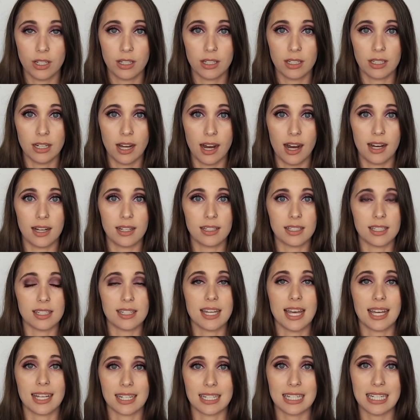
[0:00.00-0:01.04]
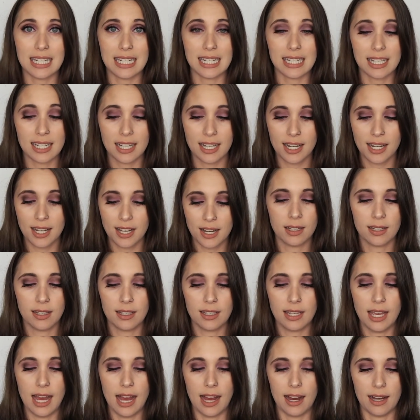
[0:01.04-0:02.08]
not the technique.
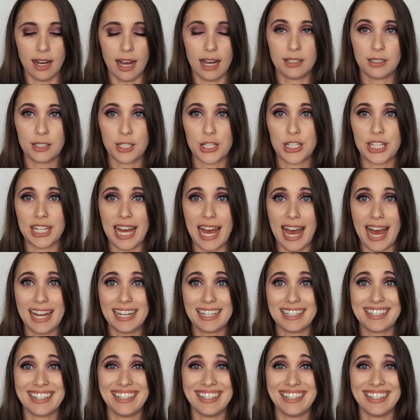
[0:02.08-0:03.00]
Yeah I learned that